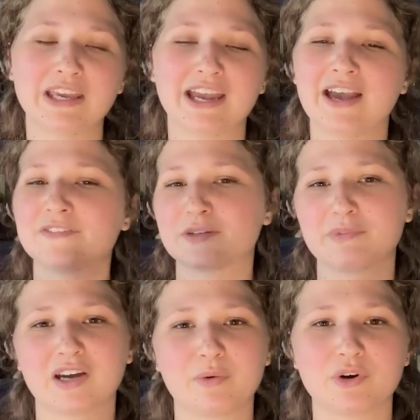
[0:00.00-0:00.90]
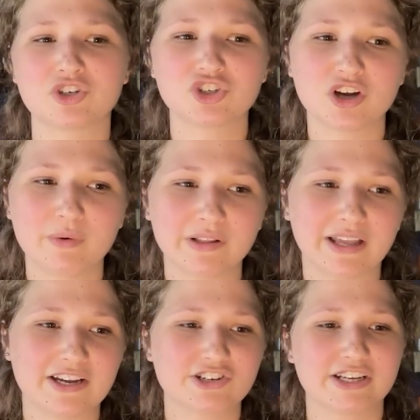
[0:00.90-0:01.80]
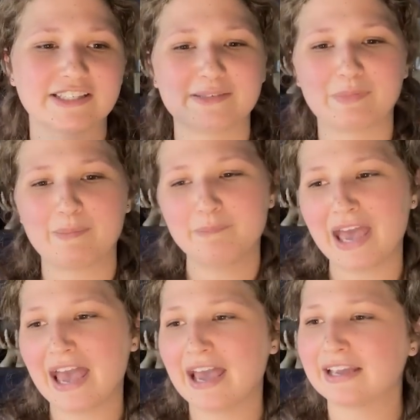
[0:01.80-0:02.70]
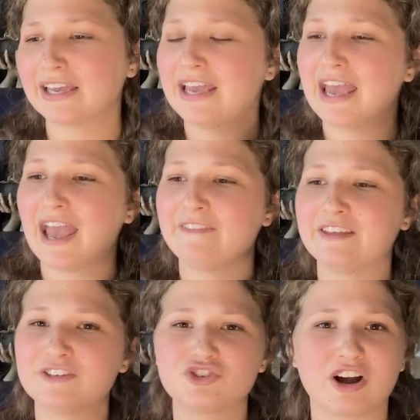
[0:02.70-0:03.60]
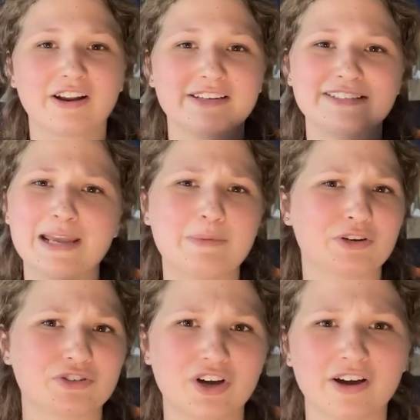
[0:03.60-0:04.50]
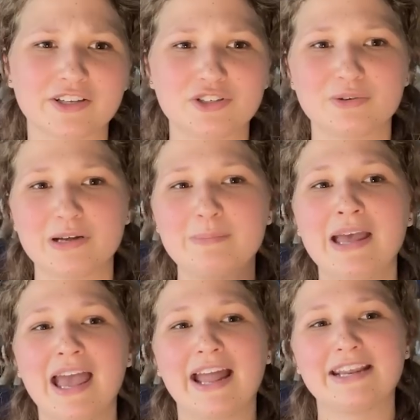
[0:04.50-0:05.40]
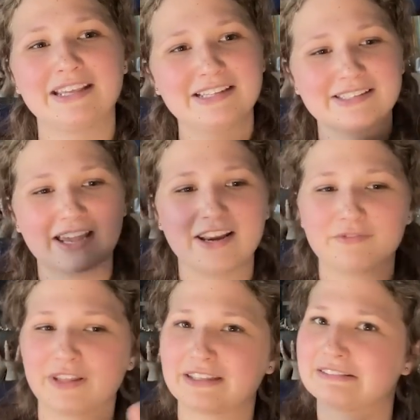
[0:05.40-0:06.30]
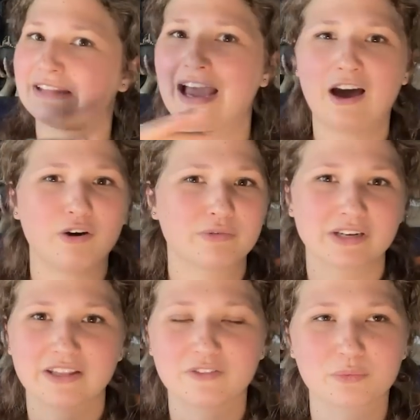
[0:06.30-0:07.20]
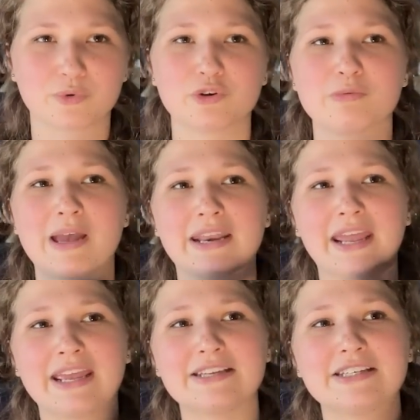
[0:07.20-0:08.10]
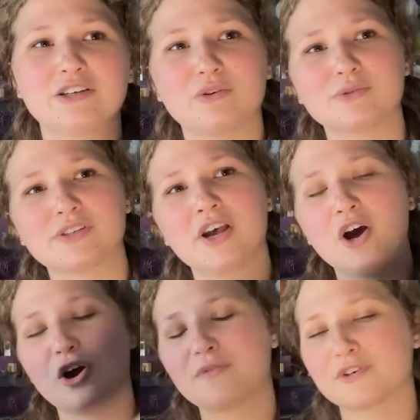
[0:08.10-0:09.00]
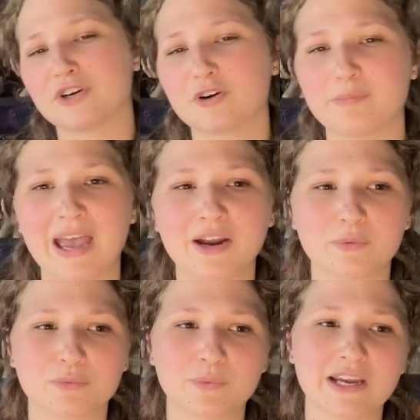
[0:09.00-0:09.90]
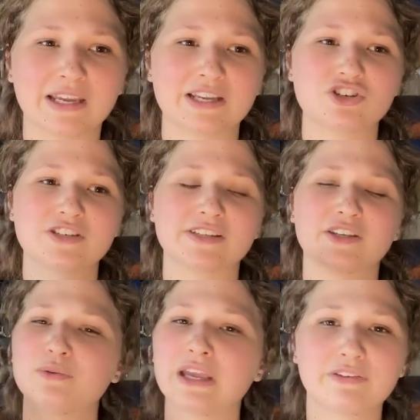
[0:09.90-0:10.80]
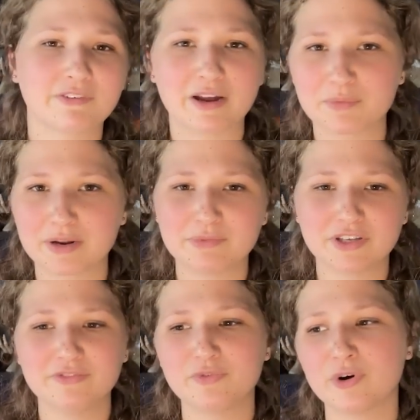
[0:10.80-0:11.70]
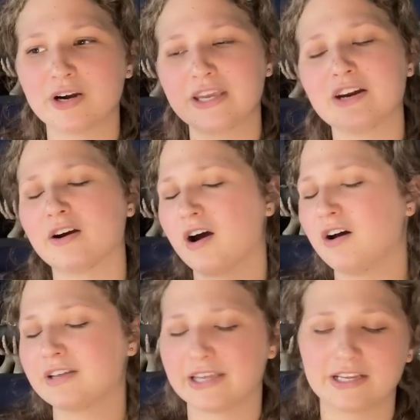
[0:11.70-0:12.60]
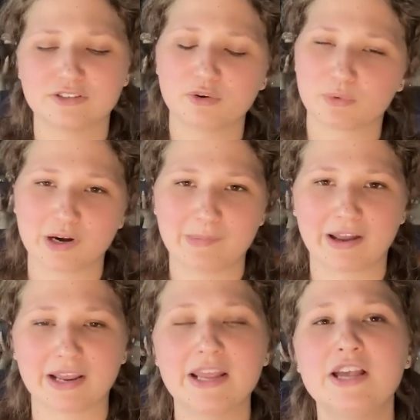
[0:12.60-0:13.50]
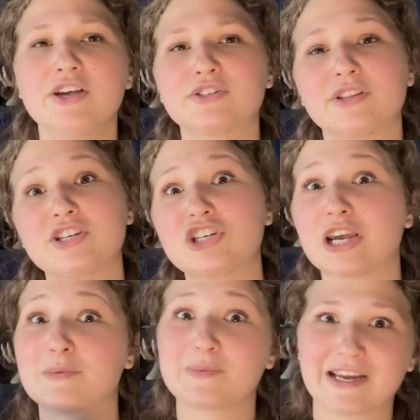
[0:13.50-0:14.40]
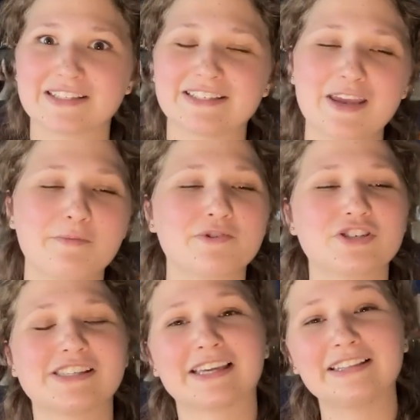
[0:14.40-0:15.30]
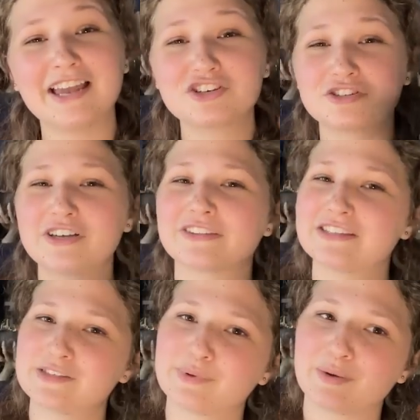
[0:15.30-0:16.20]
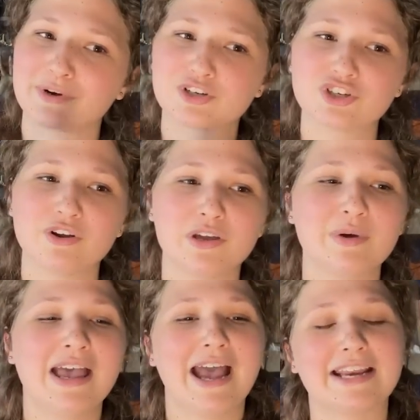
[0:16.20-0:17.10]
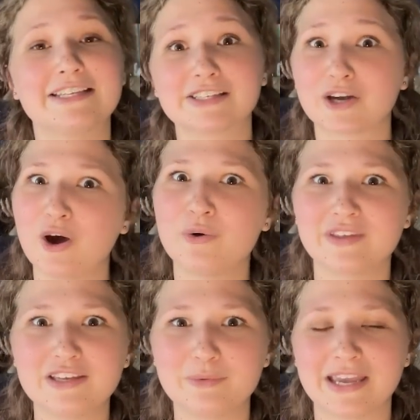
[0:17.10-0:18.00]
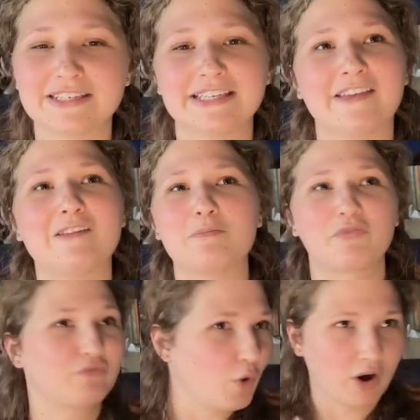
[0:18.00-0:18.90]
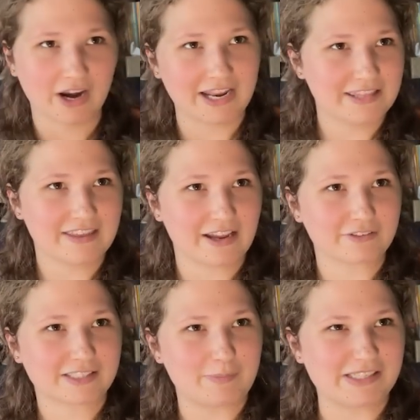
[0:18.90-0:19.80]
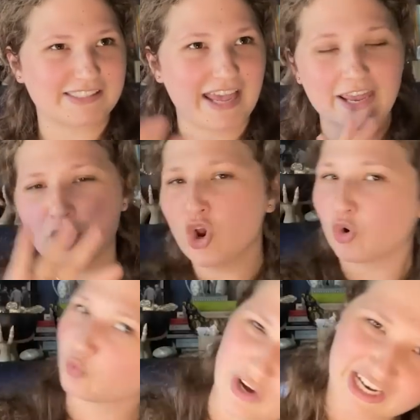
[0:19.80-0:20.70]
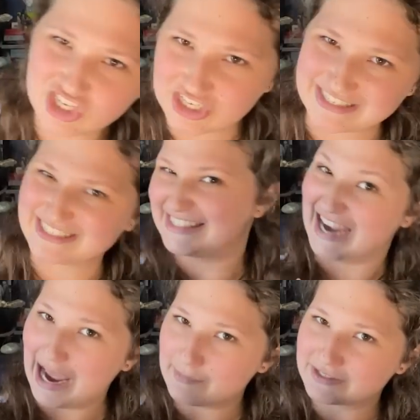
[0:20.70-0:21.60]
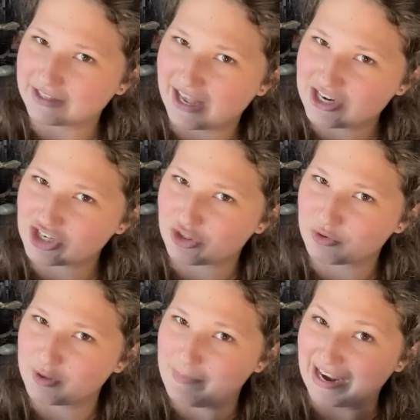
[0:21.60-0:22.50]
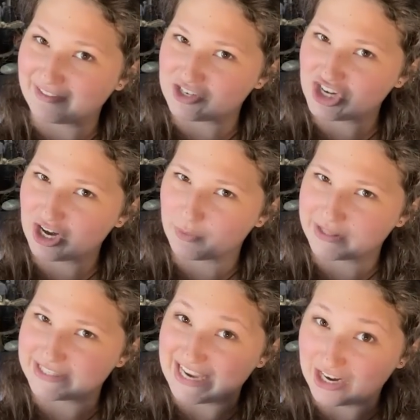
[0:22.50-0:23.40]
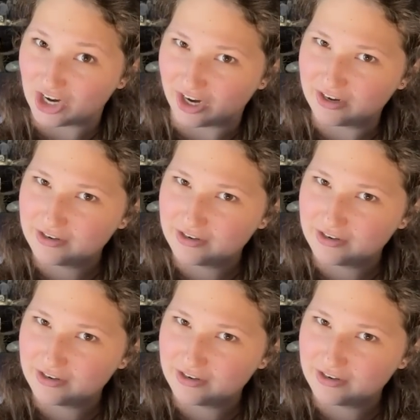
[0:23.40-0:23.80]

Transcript: I have something I want to show Elijah. It's in my bag. And then John and Damon are talking to him. And it gets kind of like loud in the room. And Andie goes over to her bag with Rick. And she's like, you can't find what I'm looking for? Here, I'll get it. Don't worry about it. So then she comes back to the table and she's like, Elijah, look, this is what I want to show you. And he's like, oh, thank thank you, Andie. And then before anything else can be said, Rick just stabs Elijah through the back of the chair with the dagger.